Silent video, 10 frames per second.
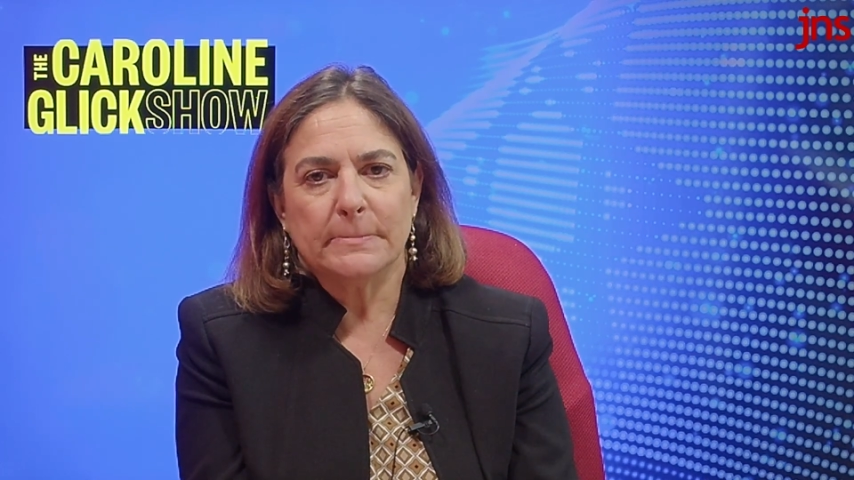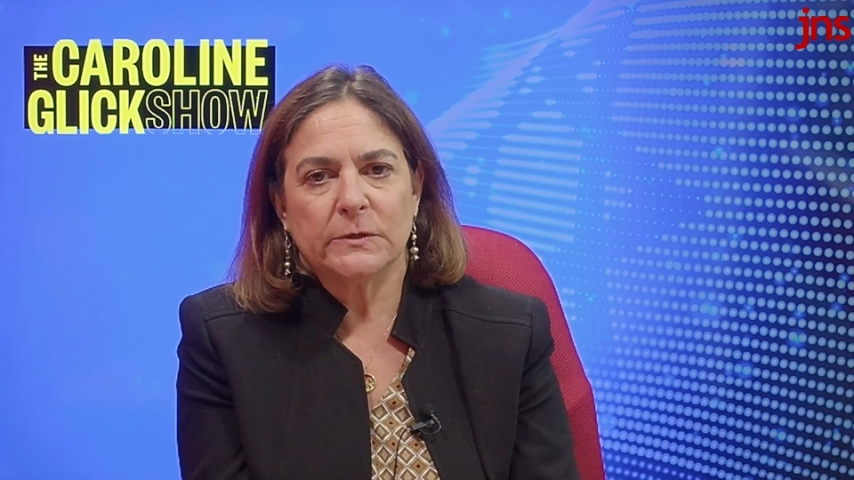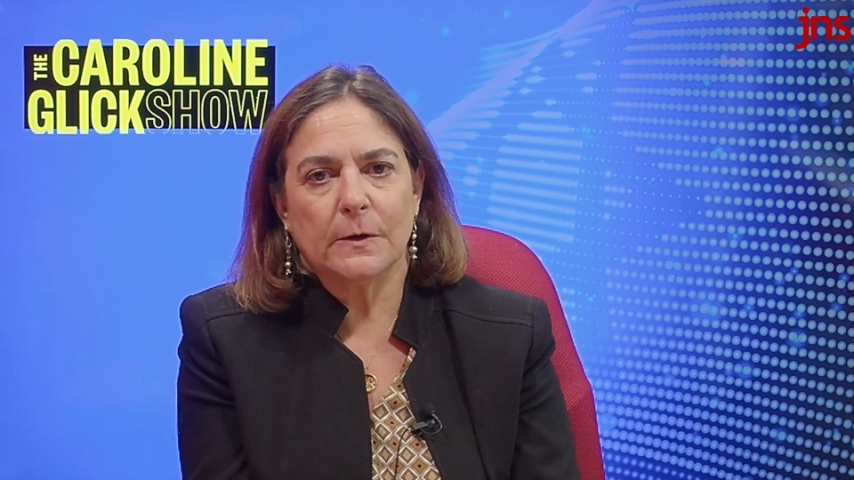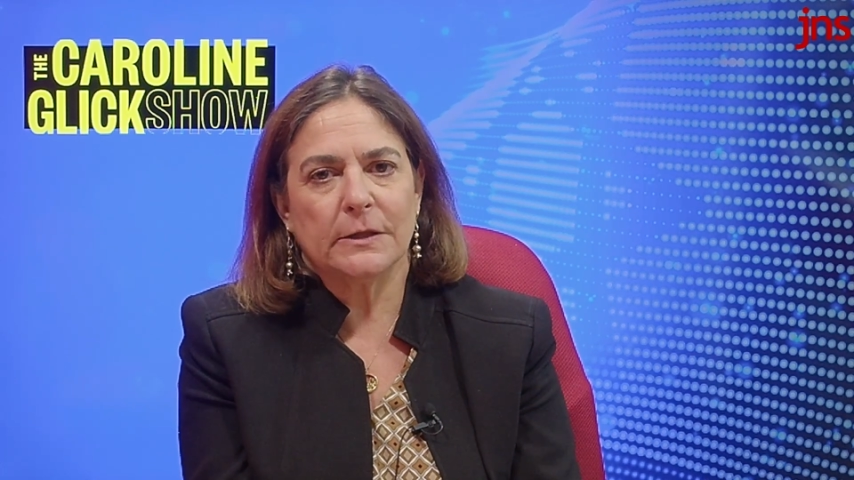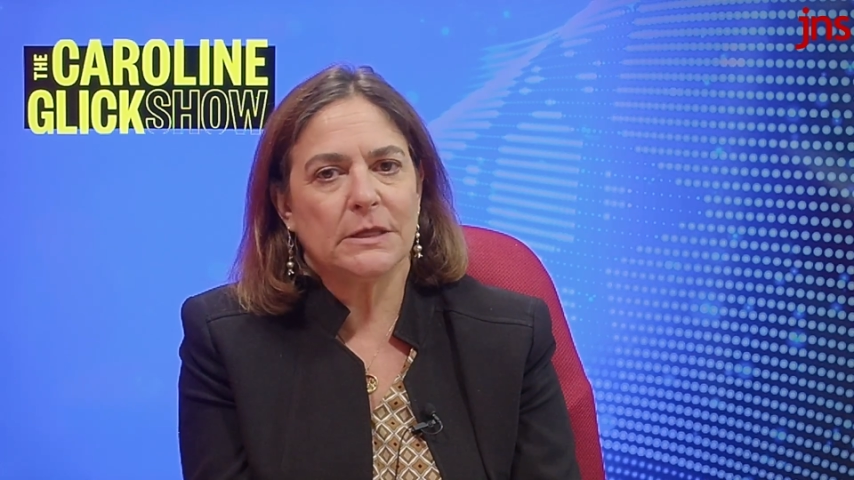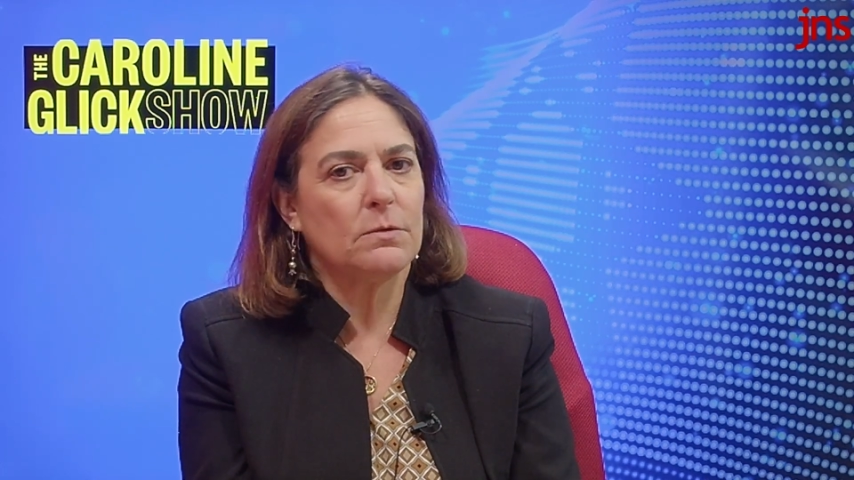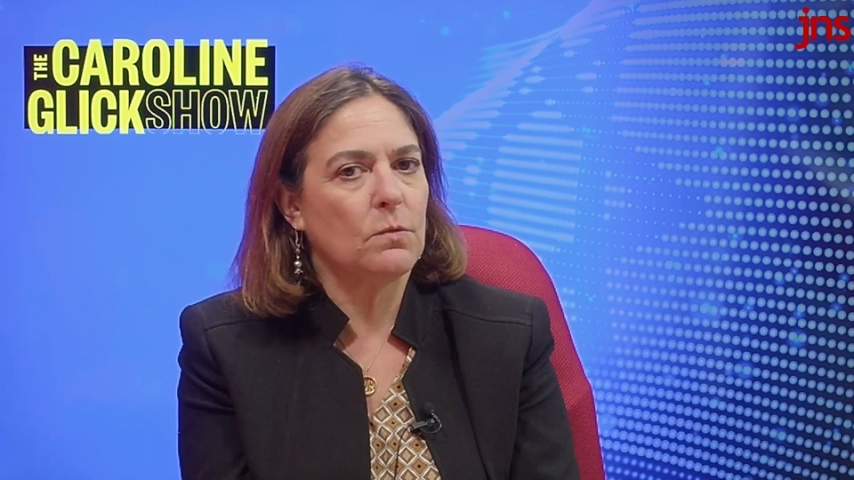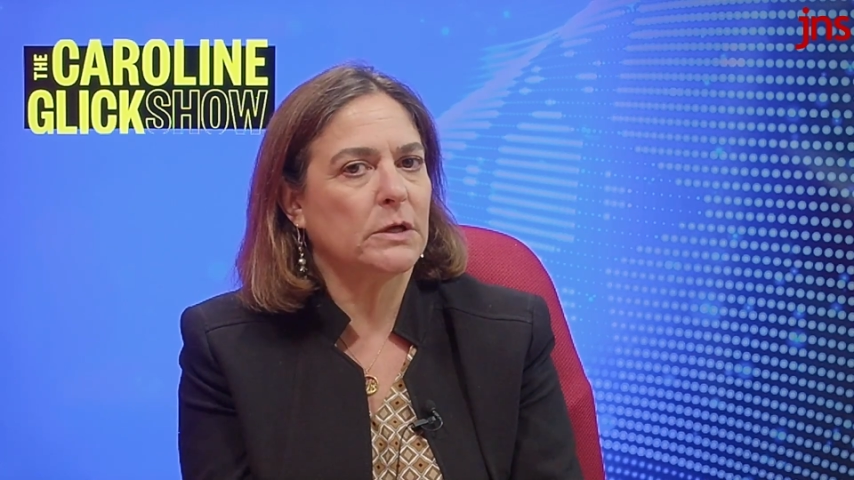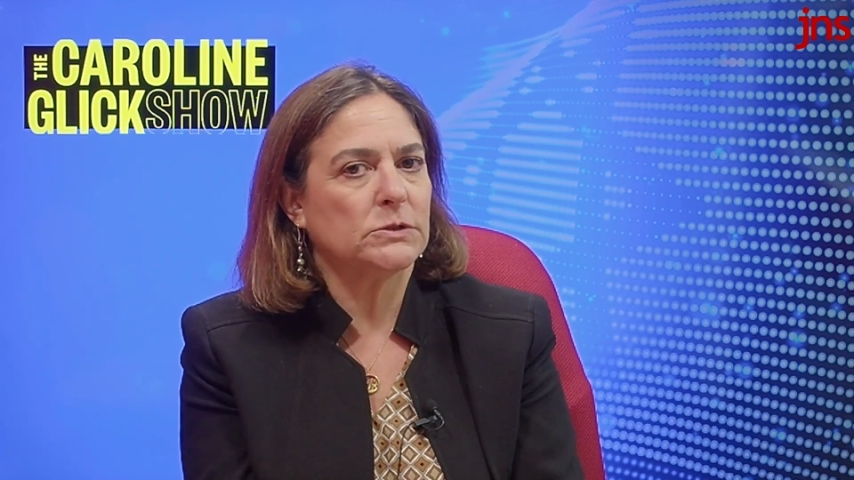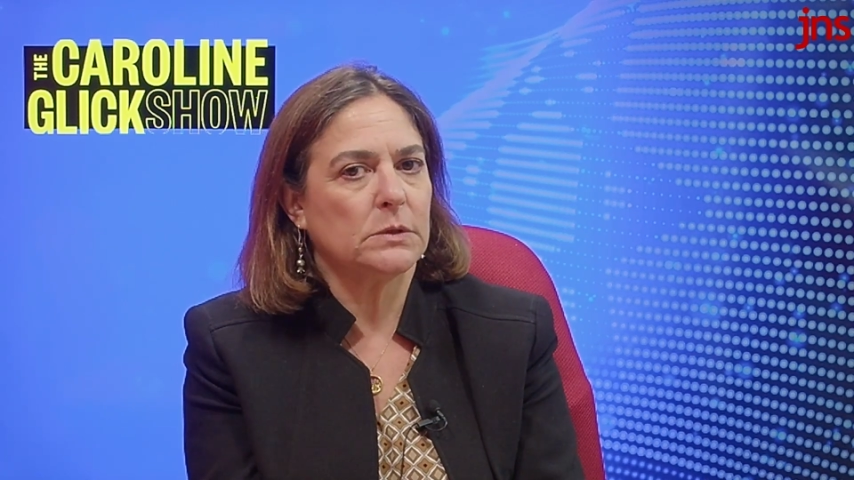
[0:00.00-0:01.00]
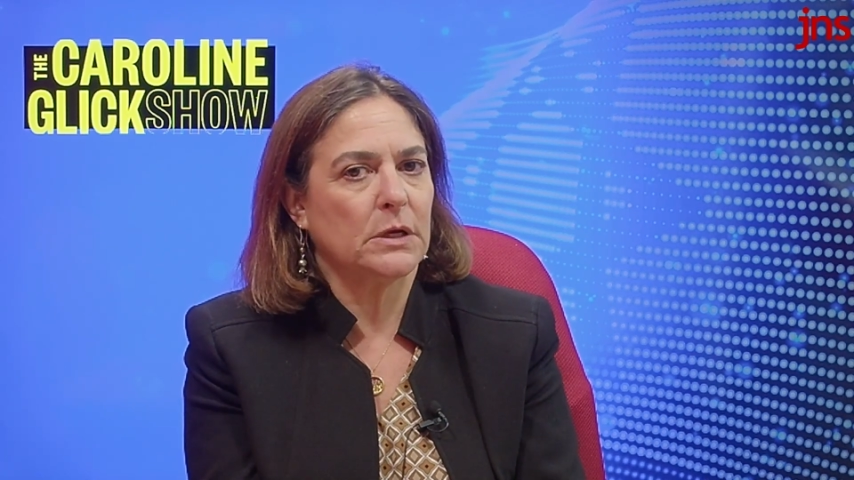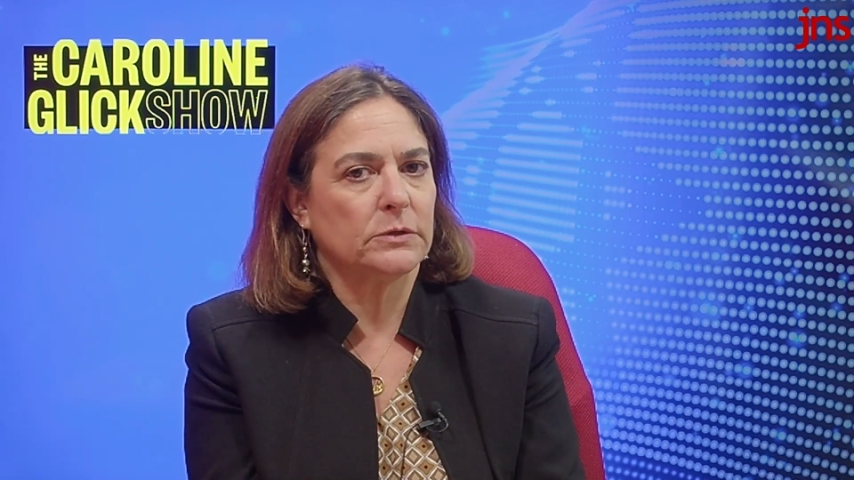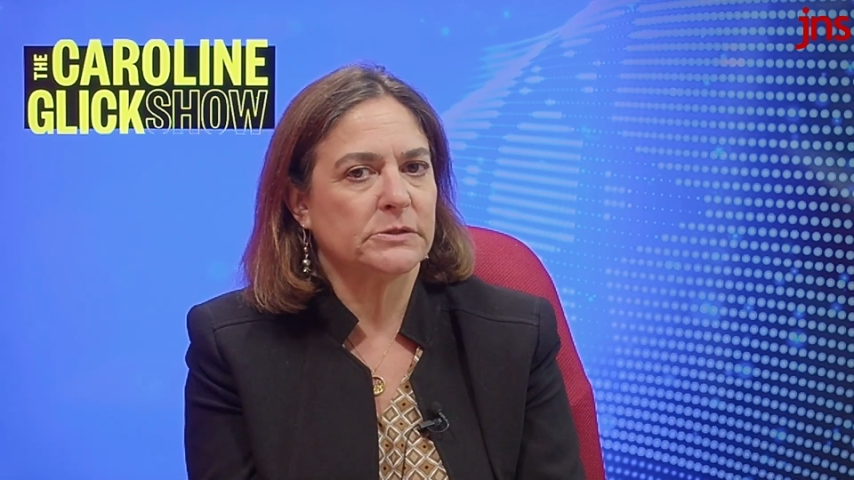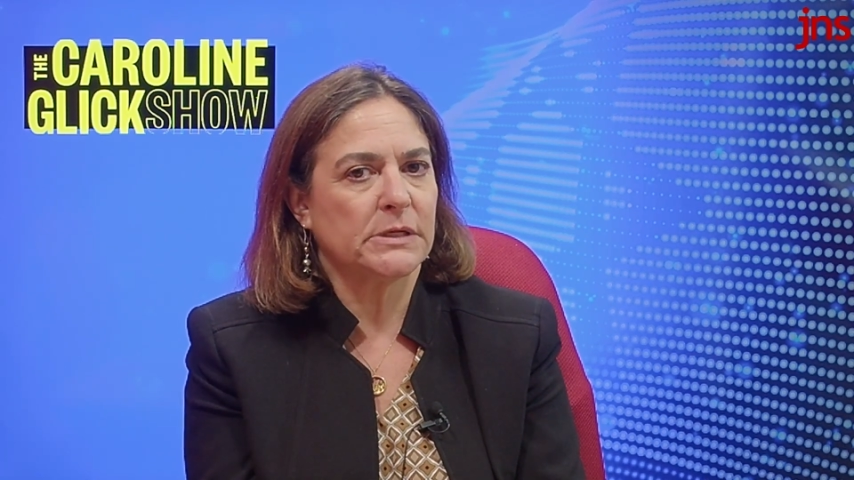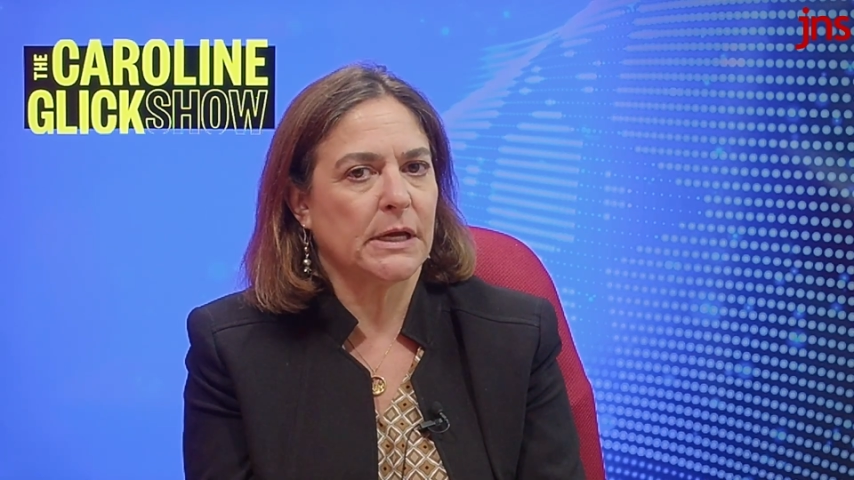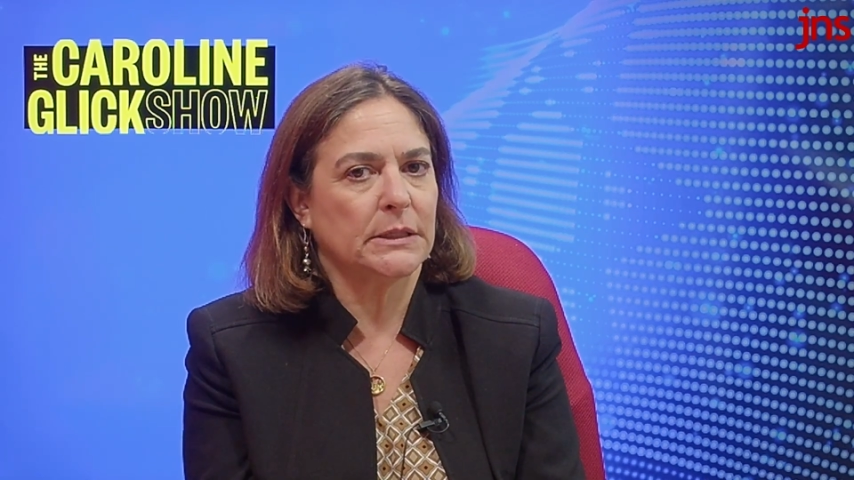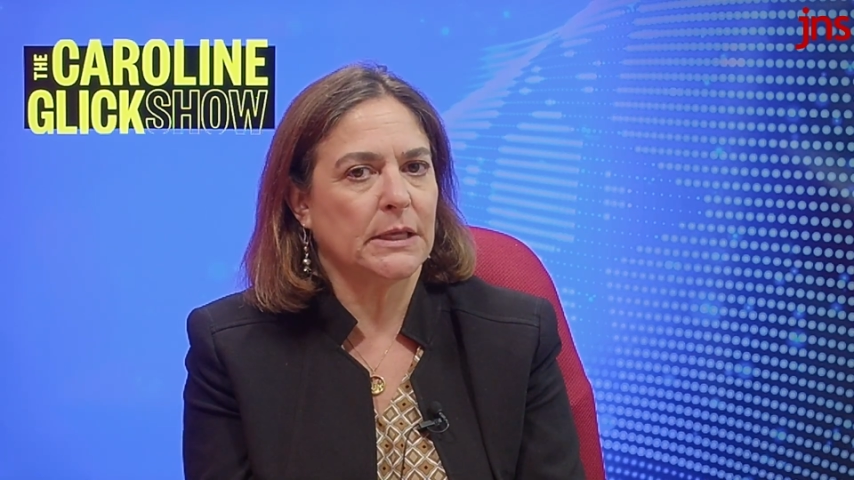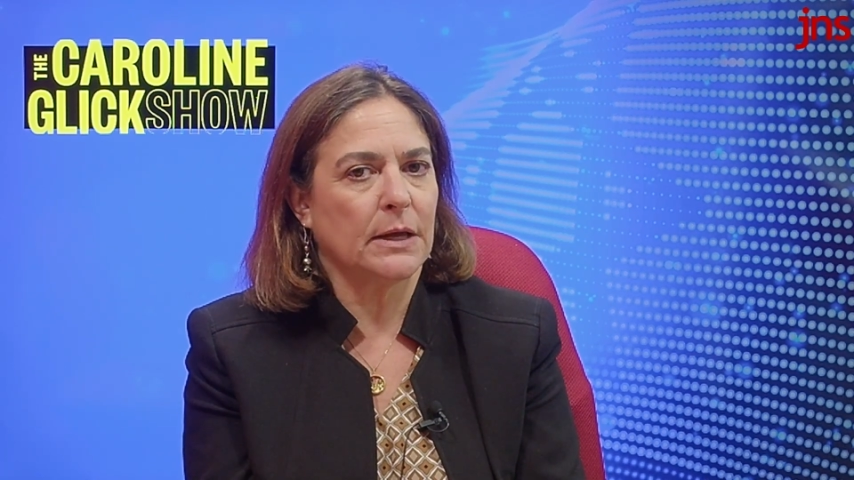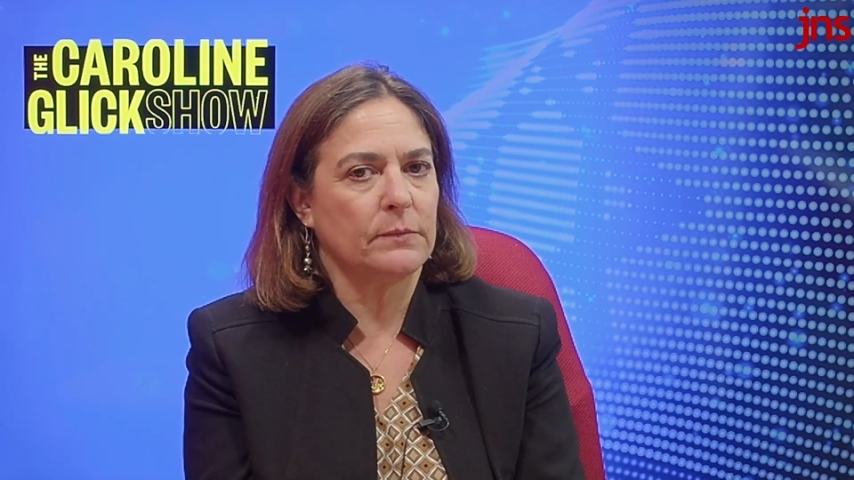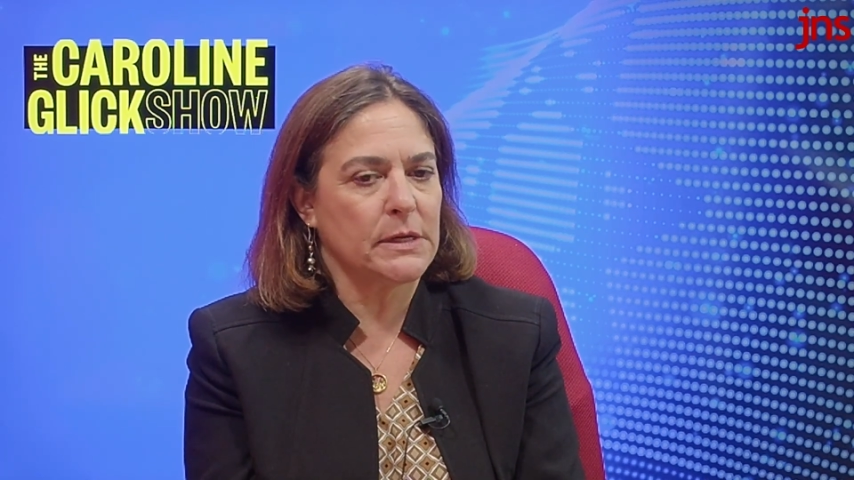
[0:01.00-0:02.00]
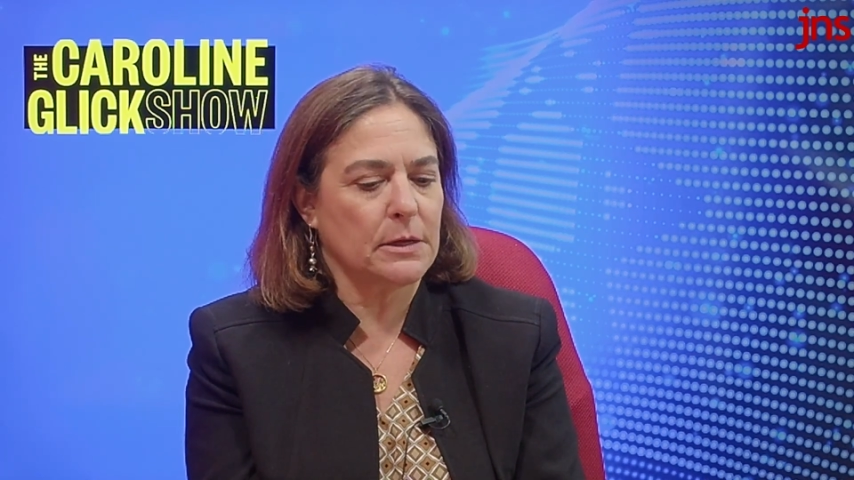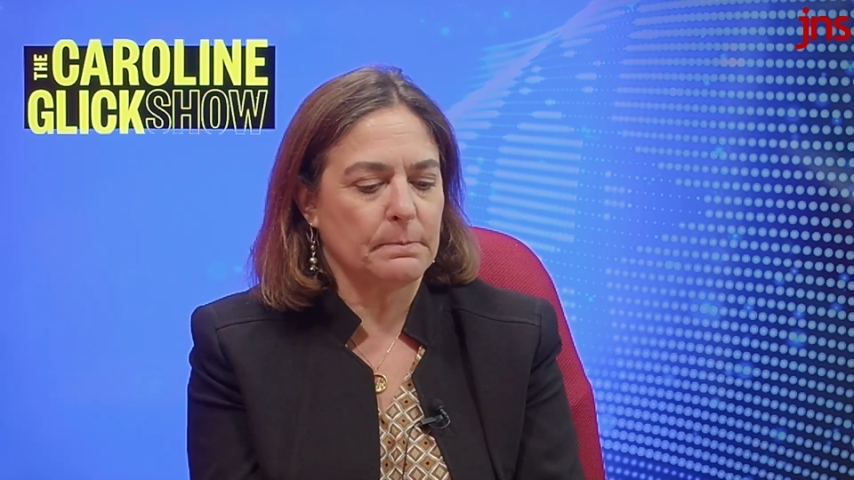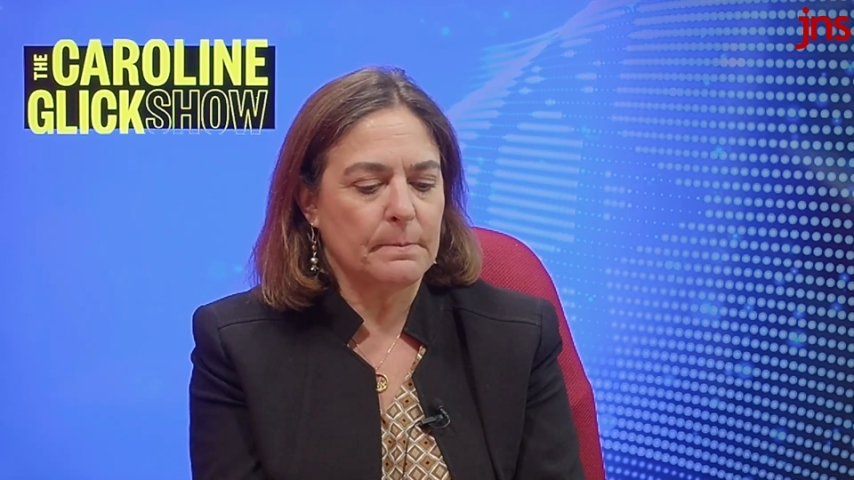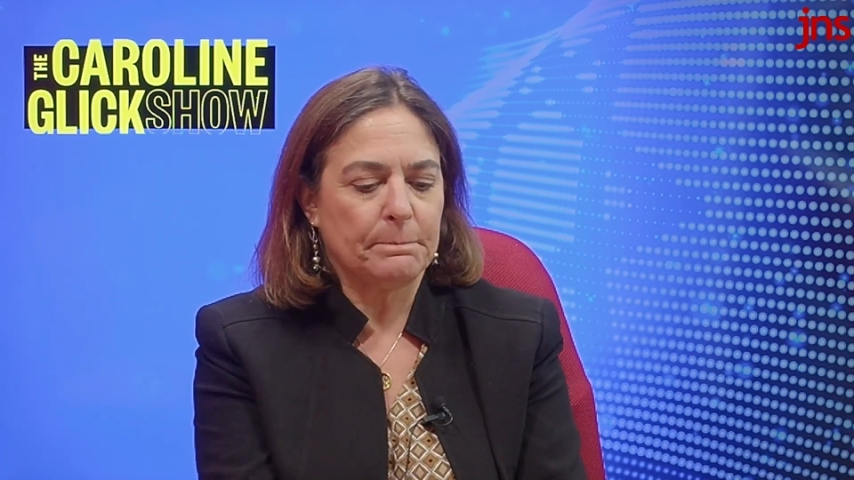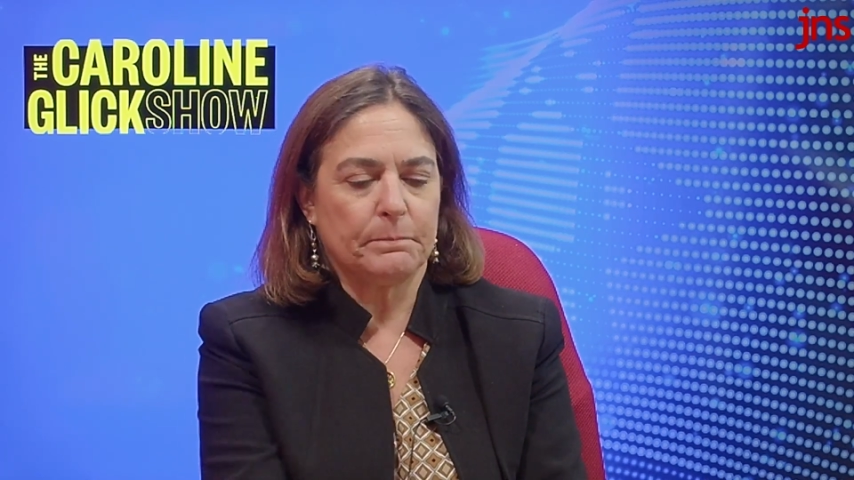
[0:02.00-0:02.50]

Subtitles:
Now, I think once we understand that, we can